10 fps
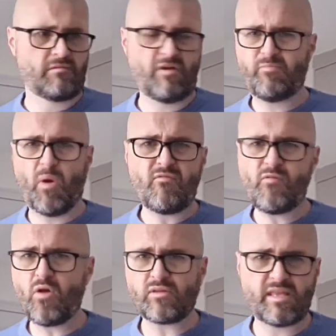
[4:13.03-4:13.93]
We've both
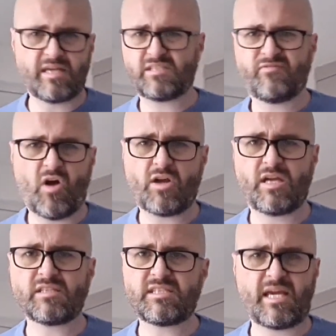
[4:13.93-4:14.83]
got this
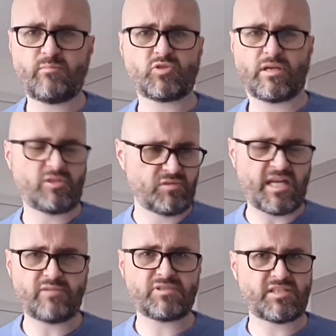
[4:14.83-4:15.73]
fucking same drink. You
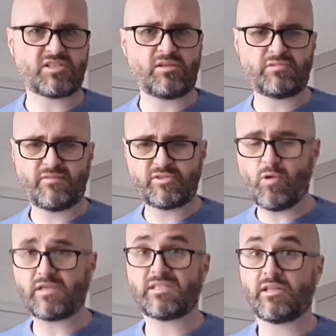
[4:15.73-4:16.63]
said it was exclusive to
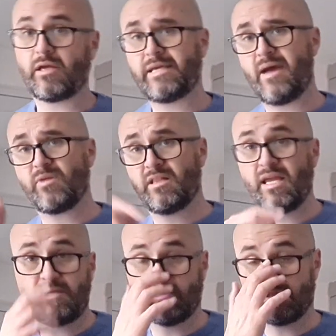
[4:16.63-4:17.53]
us. And they're like, yeah, but the
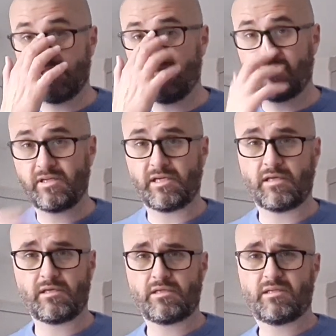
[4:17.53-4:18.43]
label's different,
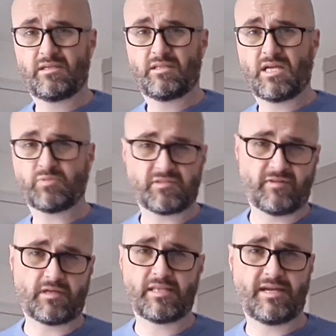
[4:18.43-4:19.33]
isn't it? Label's
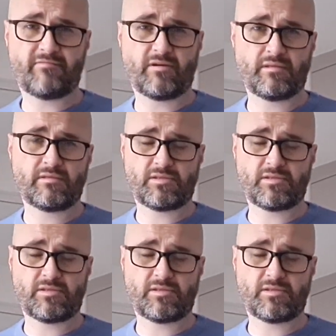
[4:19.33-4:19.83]
fucking different.